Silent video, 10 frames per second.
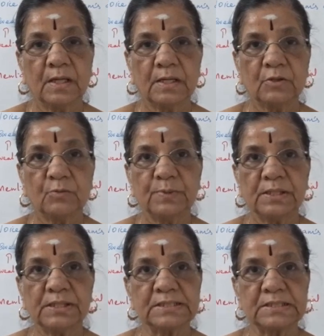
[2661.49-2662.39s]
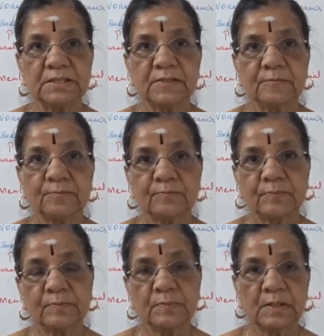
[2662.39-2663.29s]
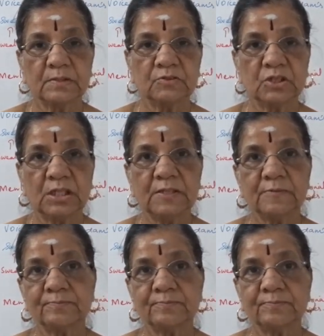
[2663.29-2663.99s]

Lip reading: I hope you understand. Shall I?